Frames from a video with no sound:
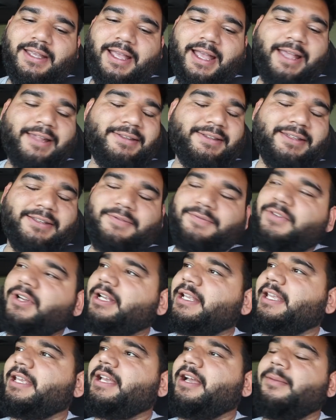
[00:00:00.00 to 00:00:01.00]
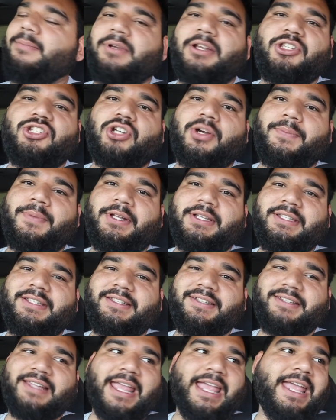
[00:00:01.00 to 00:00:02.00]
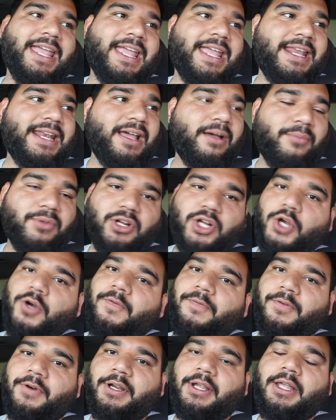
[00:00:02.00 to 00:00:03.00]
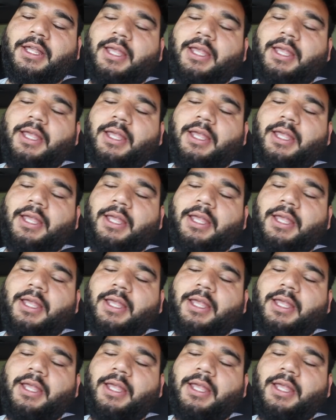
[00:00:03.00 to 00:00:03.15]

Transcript: I said, fuck it, I'm gonna jump on this and I'm gonna go for it.